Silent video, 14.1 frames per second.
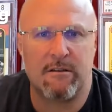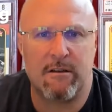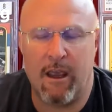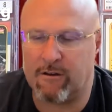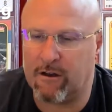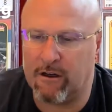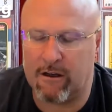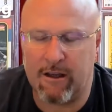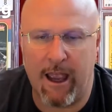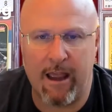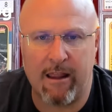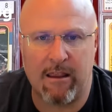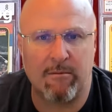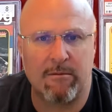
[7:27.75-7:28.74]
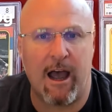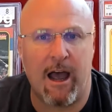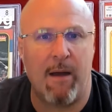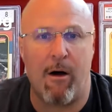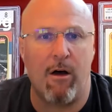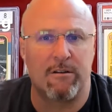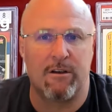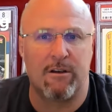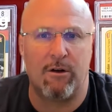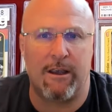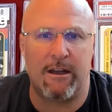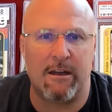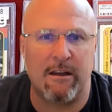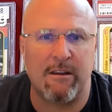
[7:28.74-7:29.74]
It's going to take them time also to
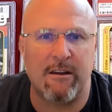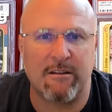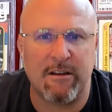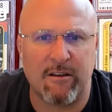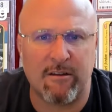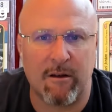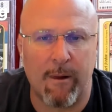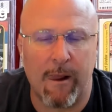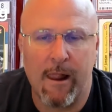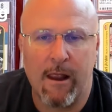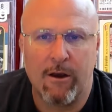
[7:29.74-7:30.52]
get it in the system.